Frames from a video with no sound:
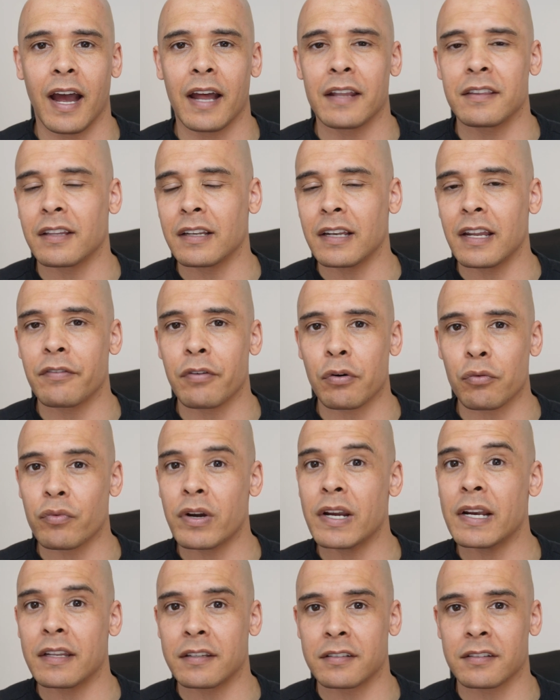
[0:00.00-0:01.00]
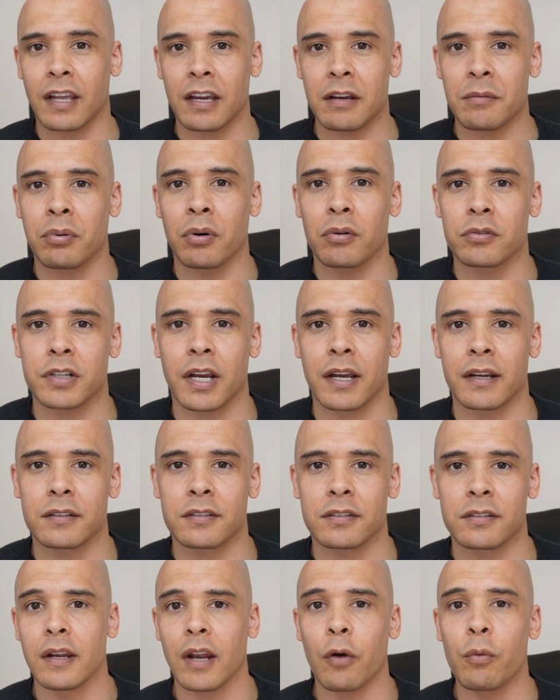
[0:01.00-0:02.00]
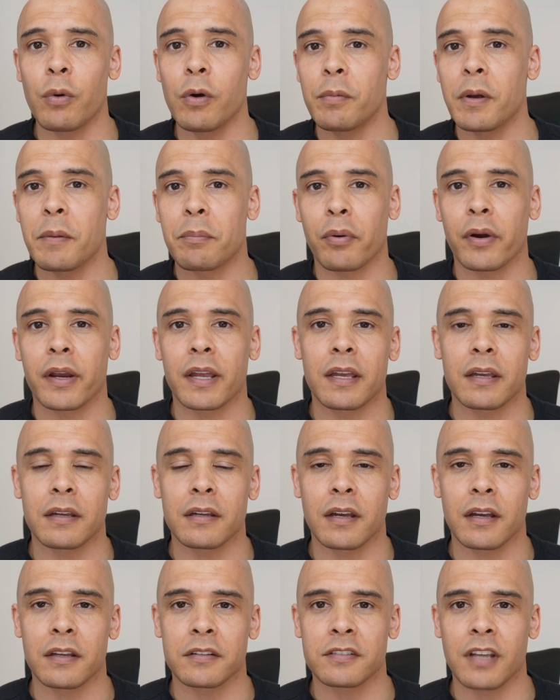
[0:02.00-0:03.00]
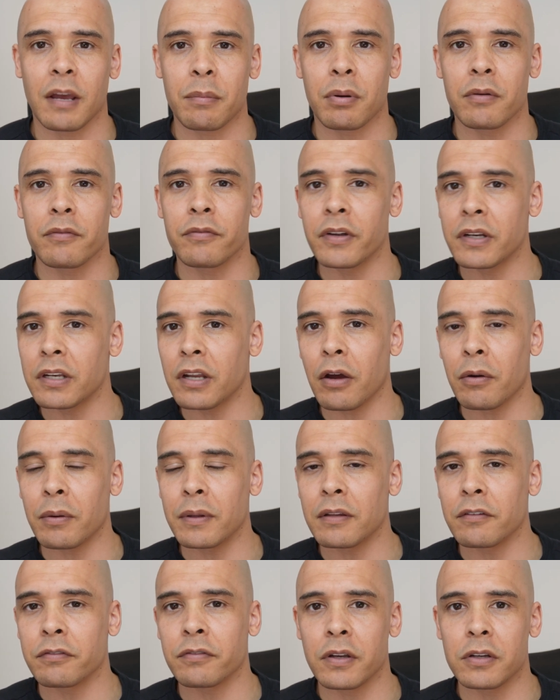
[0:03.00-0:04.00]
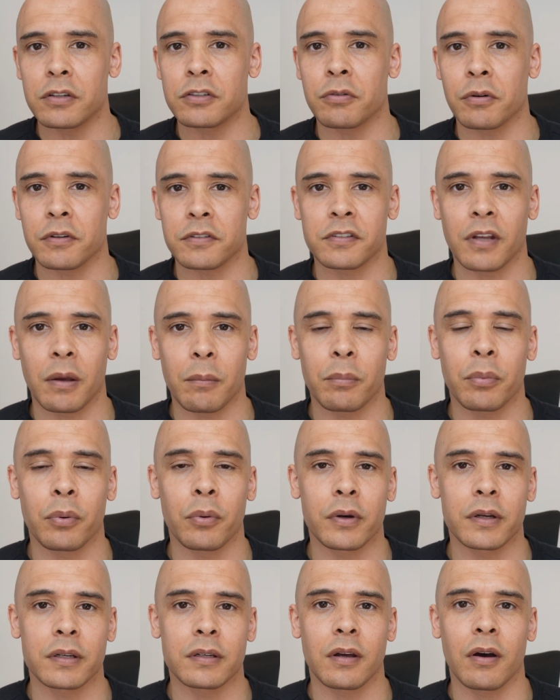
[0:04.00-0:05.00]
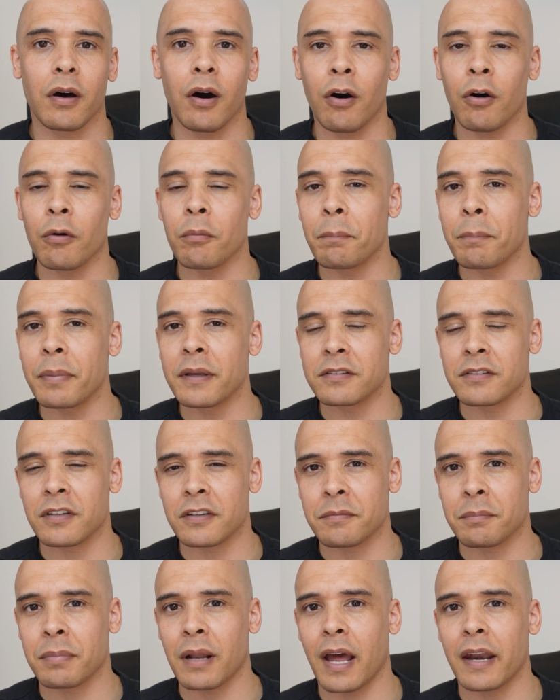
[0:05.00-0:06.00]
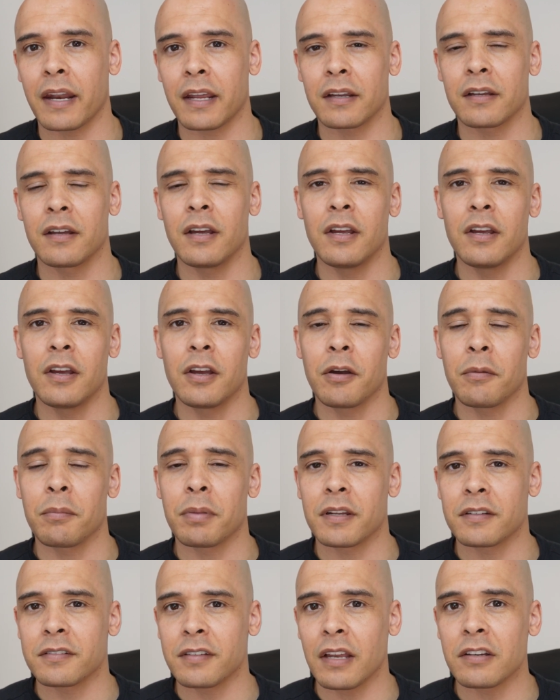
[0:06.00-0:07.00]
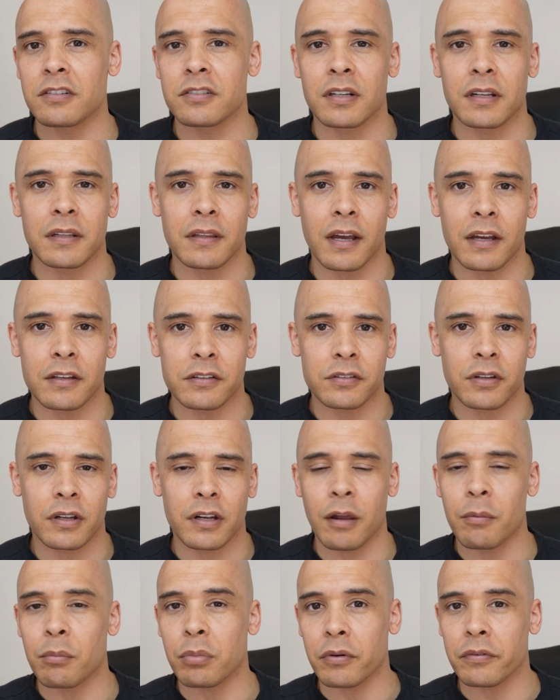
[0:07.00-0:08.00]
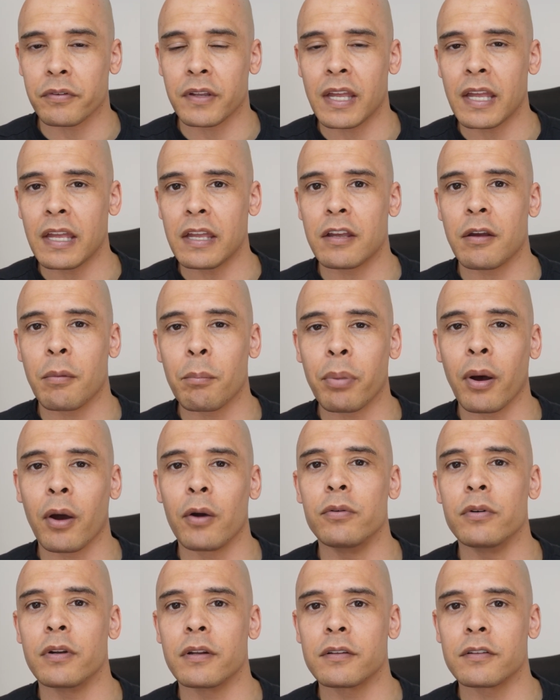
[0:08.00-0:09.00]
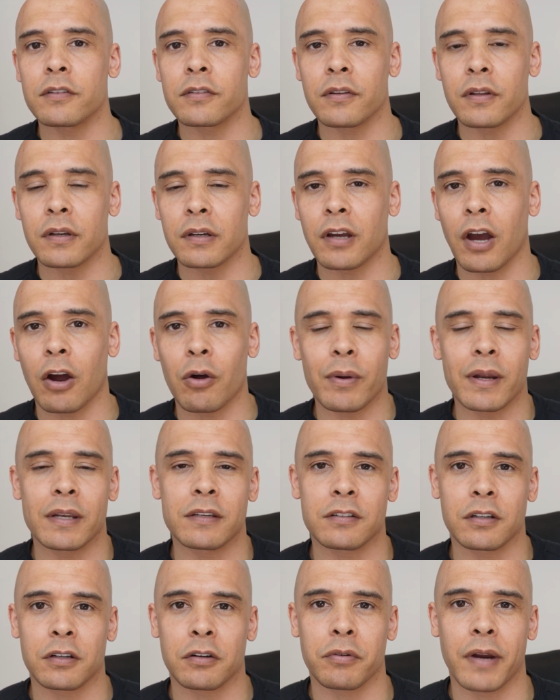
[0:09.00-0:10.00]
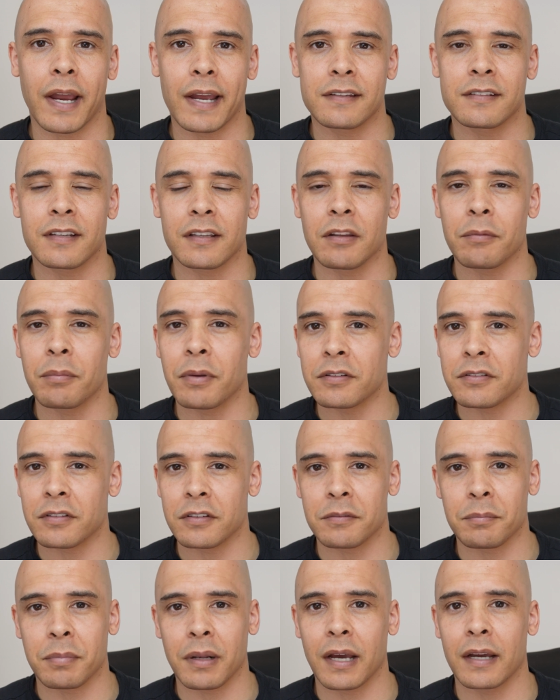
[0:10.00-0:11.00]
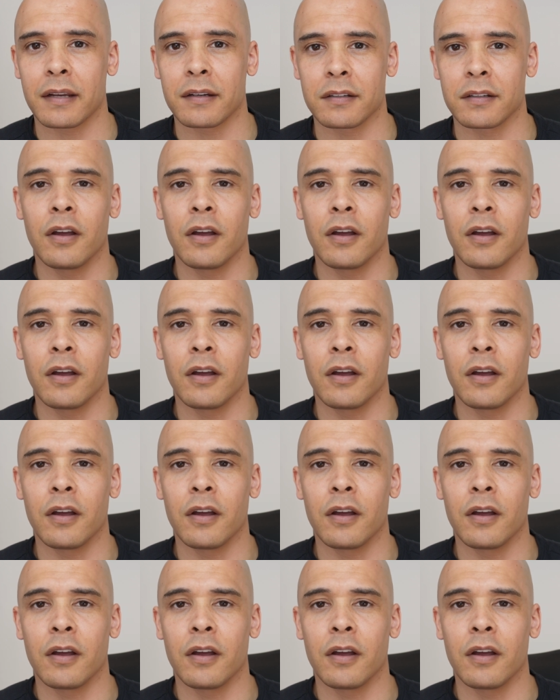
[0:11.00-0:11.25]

and deliver real estate projects. I will be bringing a separate video in the future at some point on business planning, but essentially there's a number of key components that go into creating the business plan.